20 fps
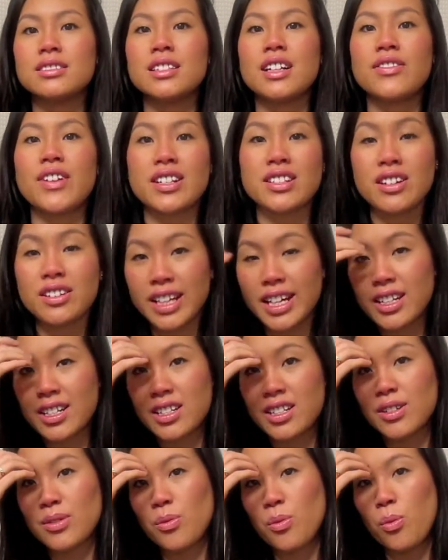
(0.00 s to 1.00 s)
if I start like
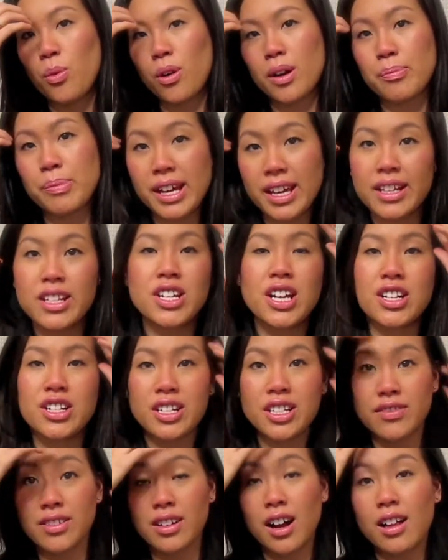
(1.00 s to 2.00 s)
warping and changing
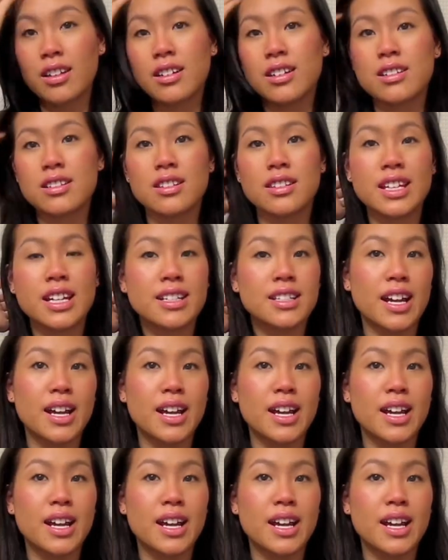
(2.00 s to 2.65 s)
different colors and things,